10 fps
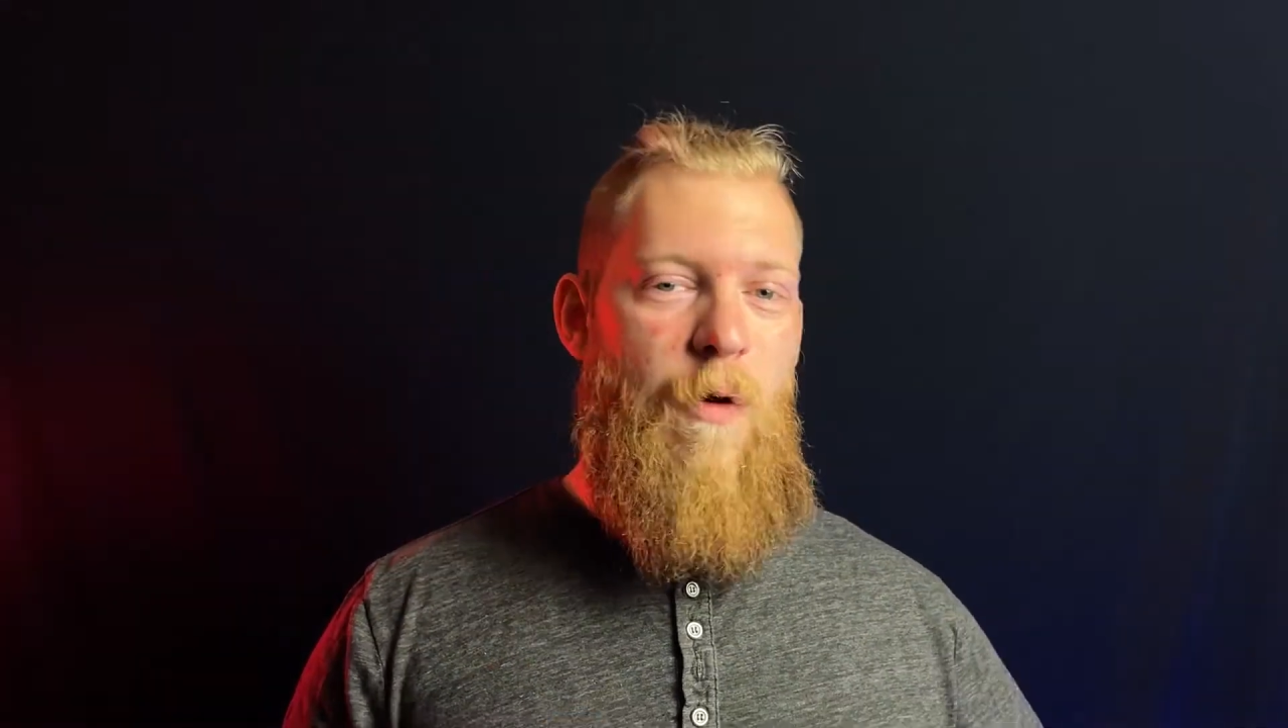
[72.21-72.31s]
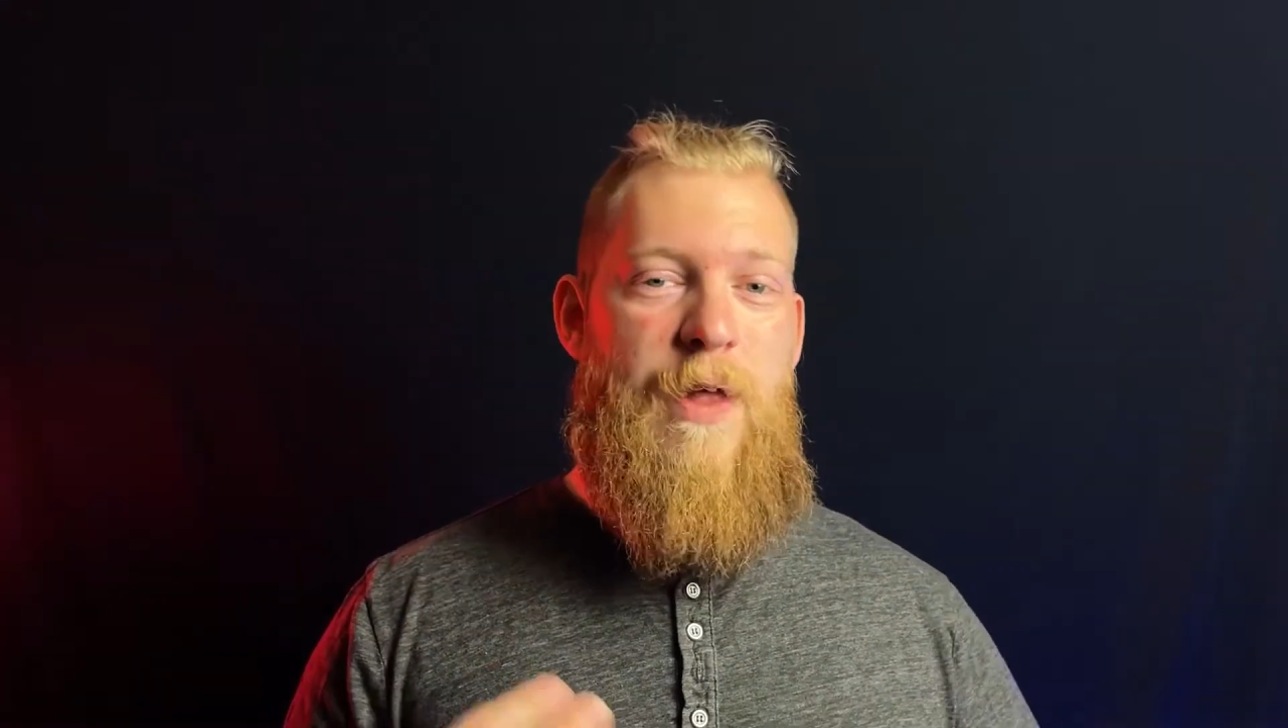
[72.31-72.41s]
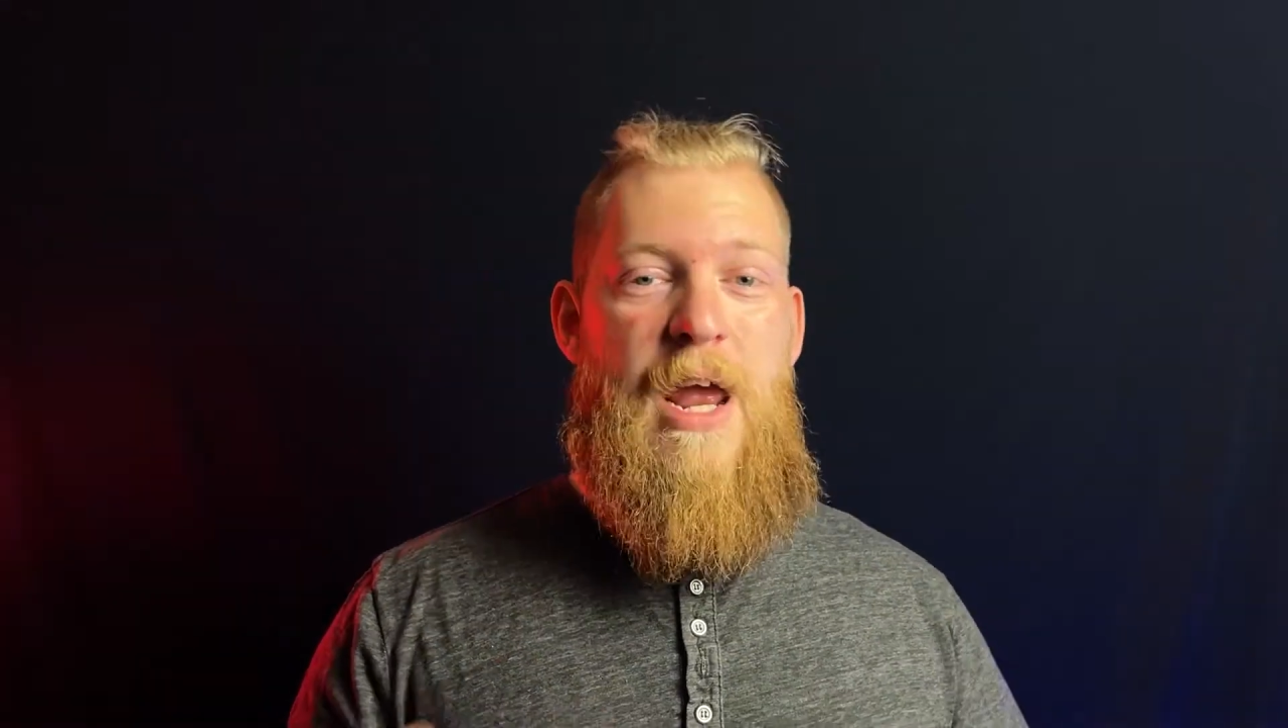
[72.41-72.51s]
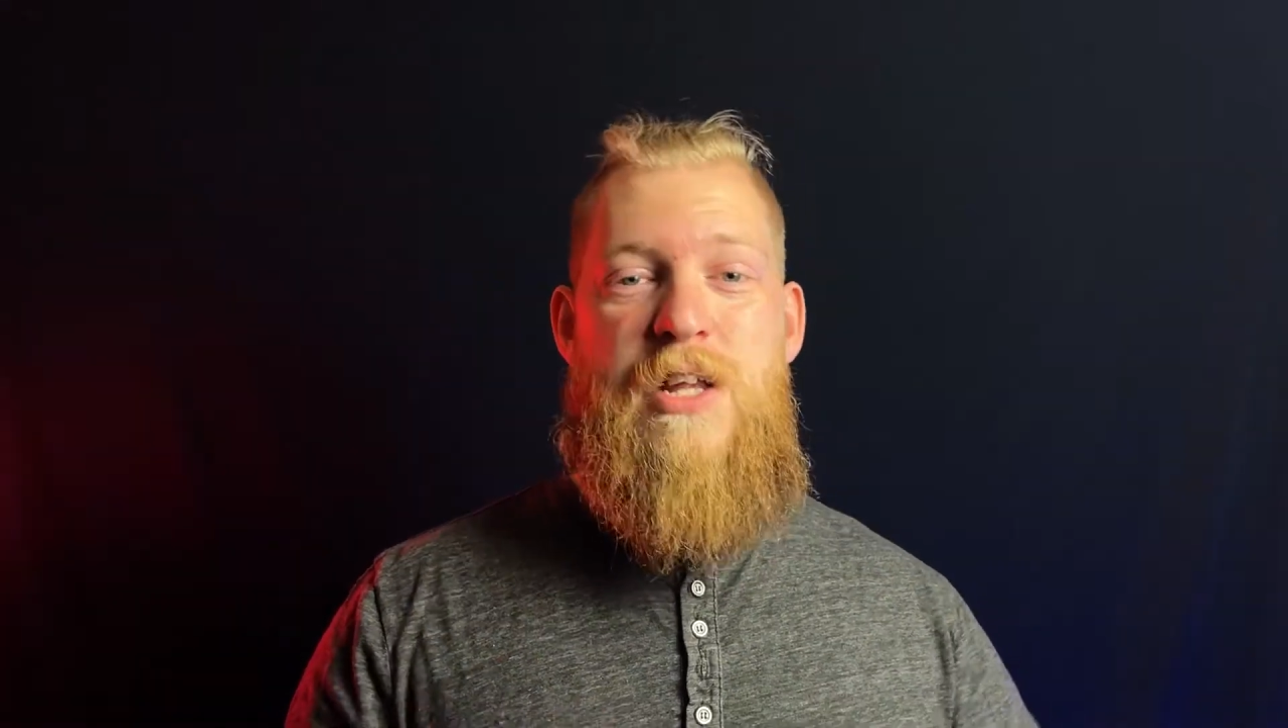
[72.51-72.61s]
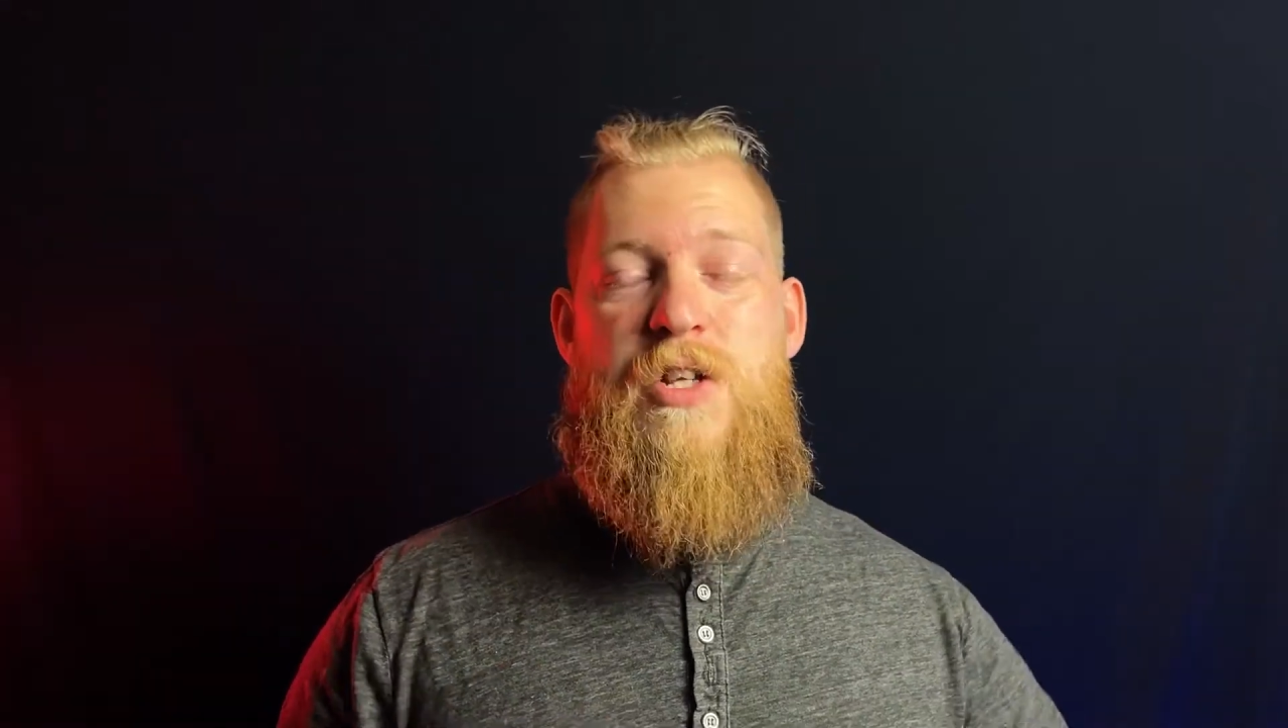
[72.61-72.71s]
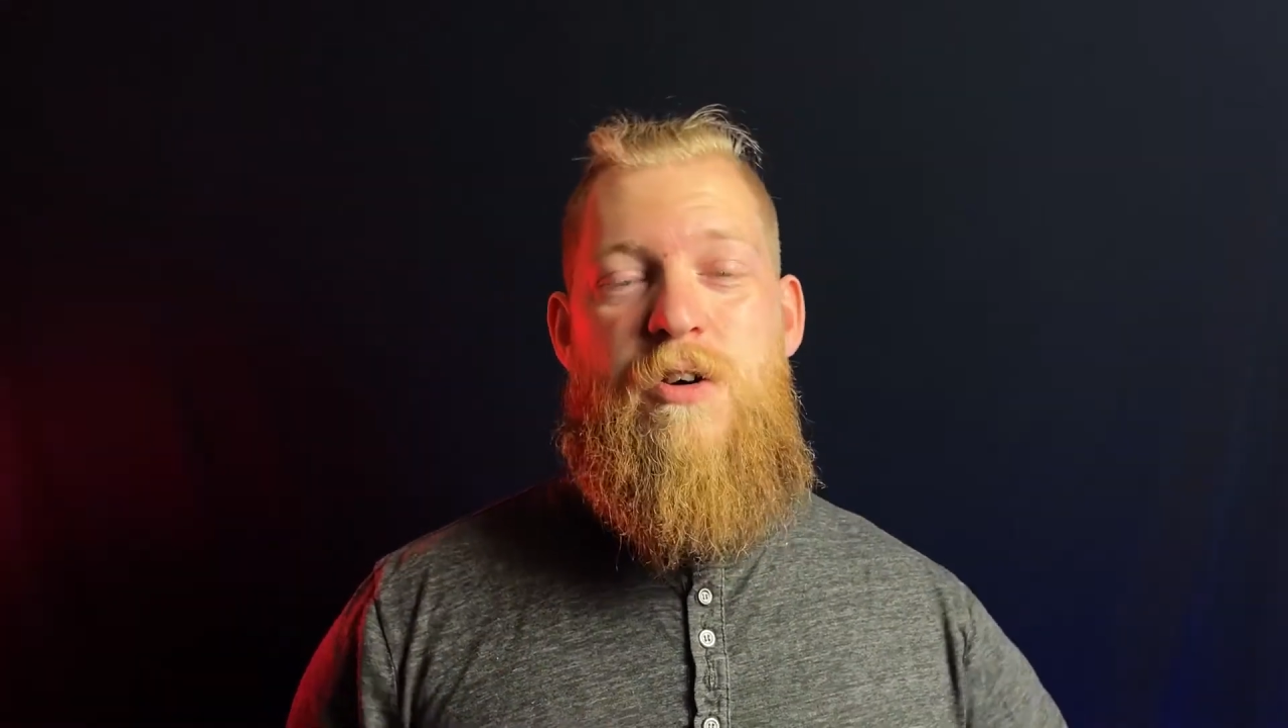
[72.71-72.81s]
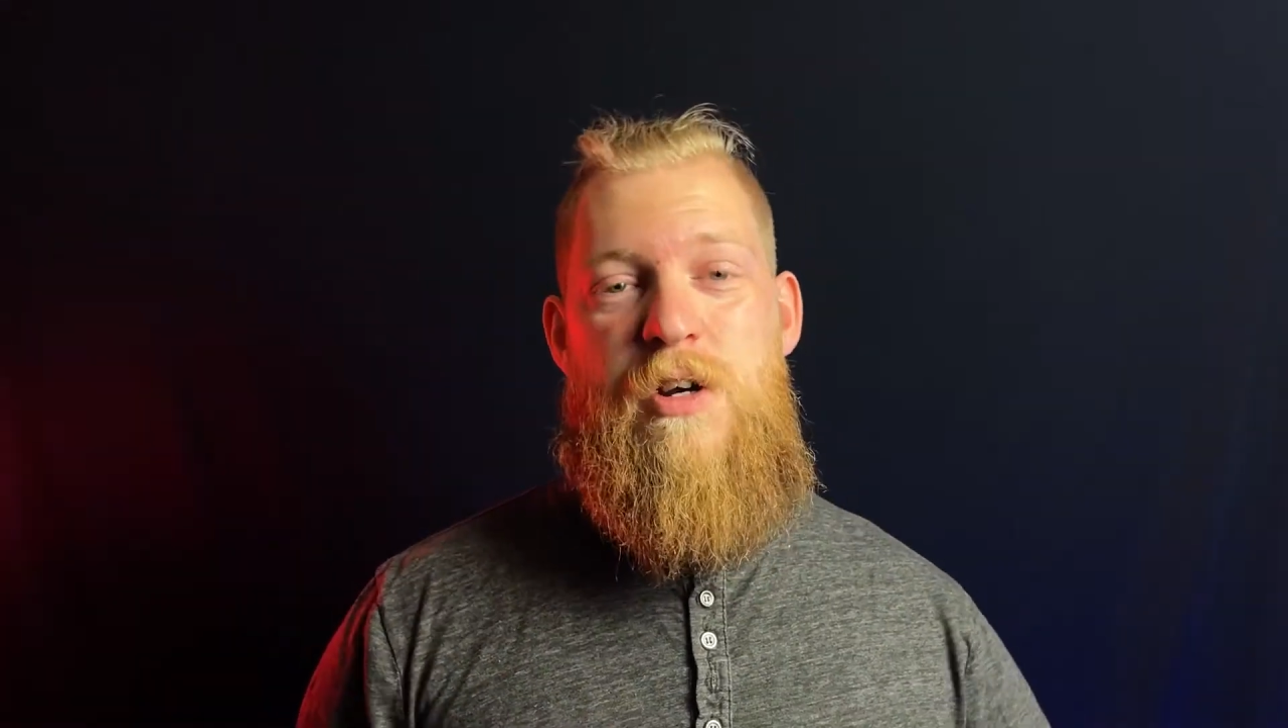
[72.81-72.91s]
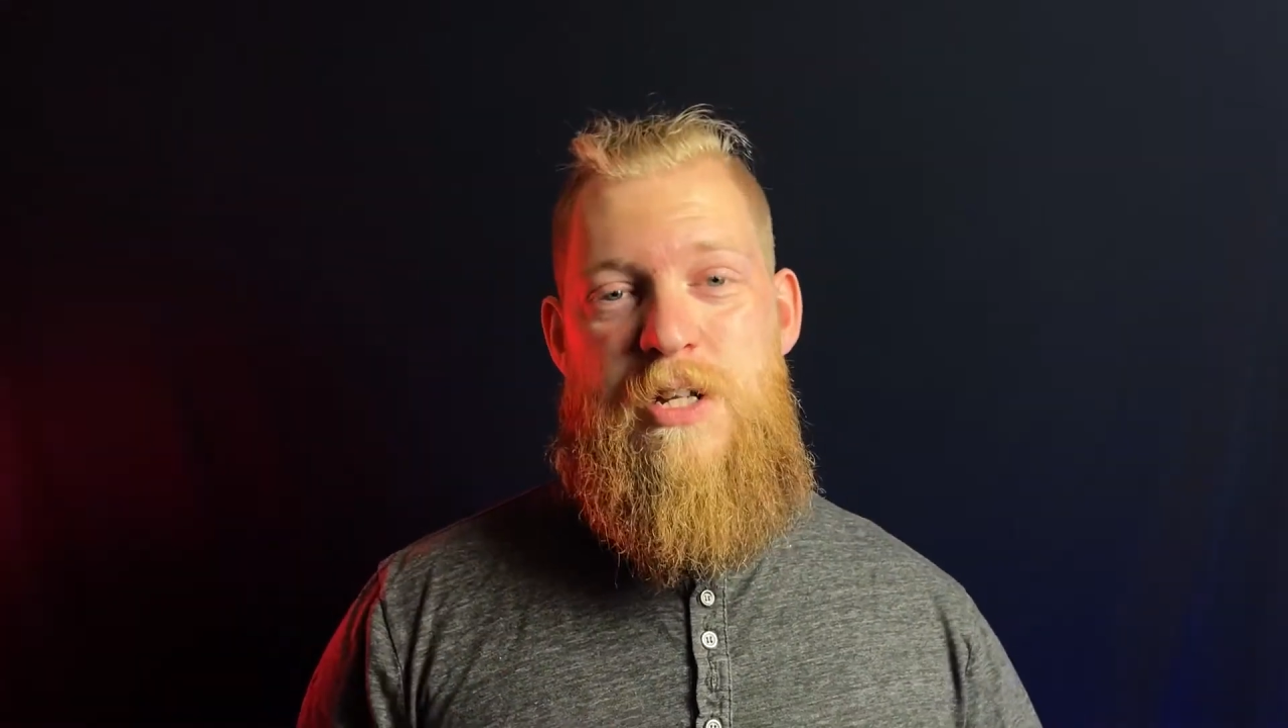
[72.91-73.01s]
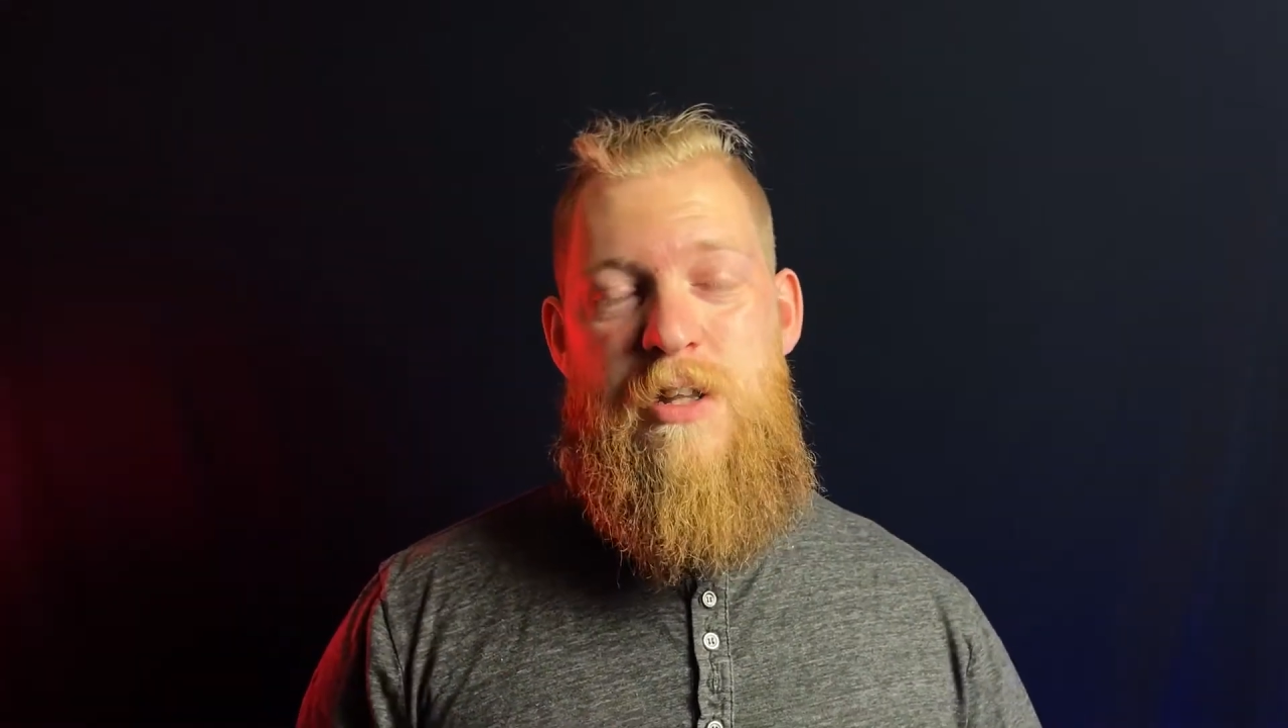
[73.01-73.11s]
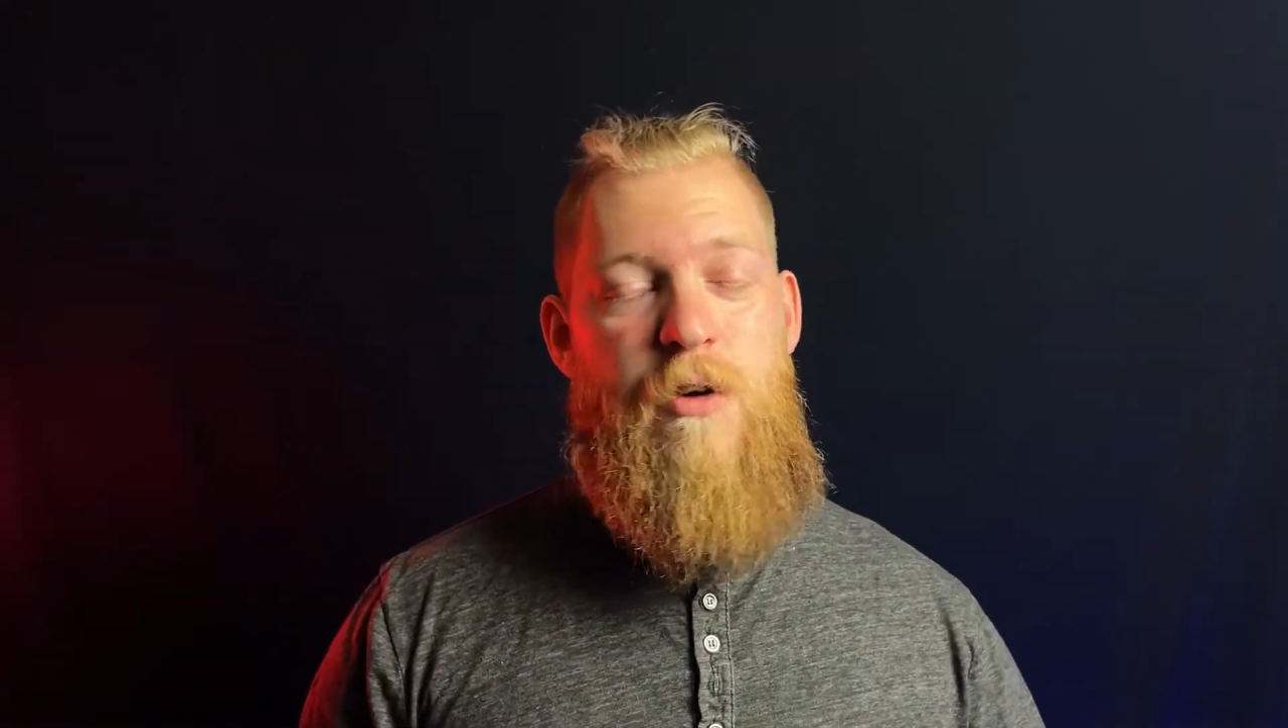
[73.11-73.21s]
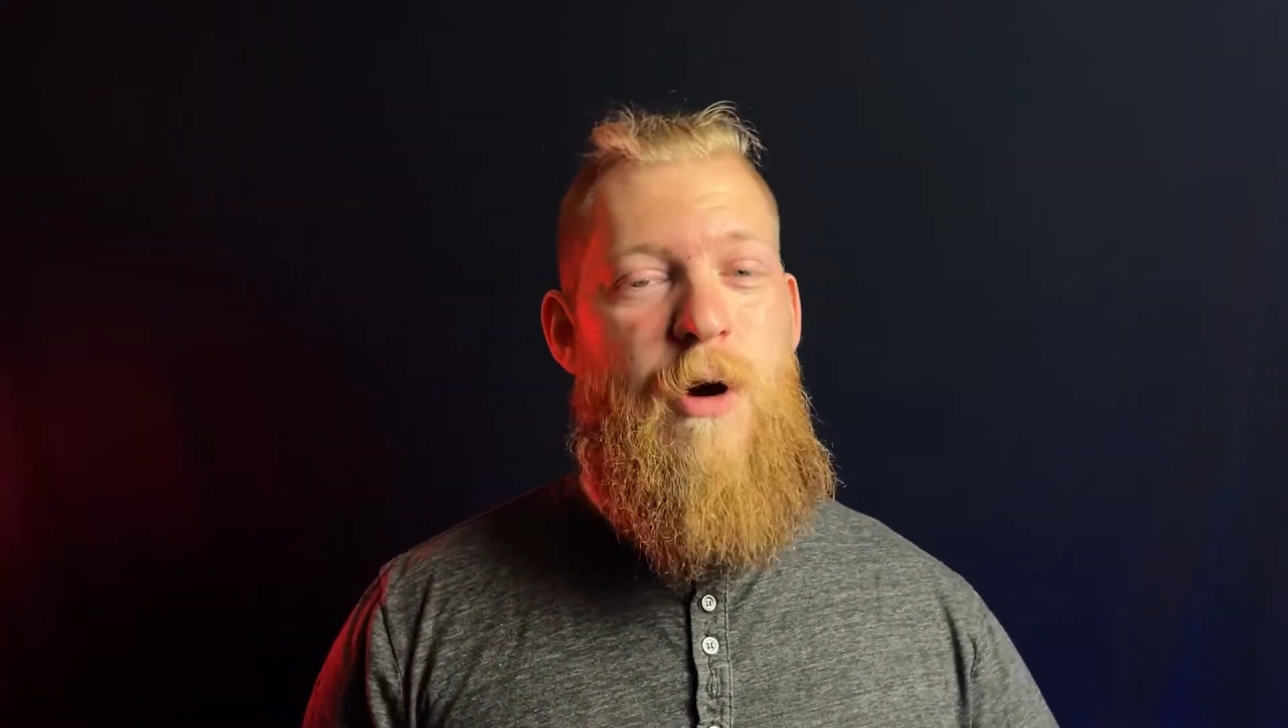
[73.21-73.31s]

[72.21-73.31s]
Well, the answer is in the